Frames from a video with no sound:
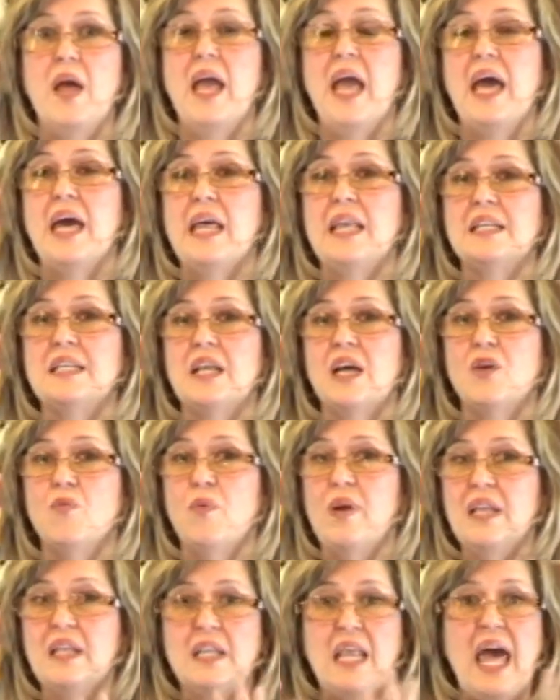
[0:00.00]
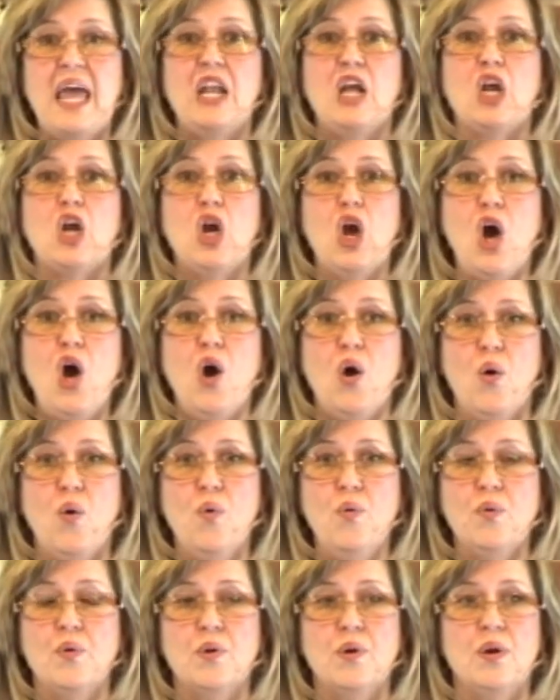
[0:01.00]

and we let it go.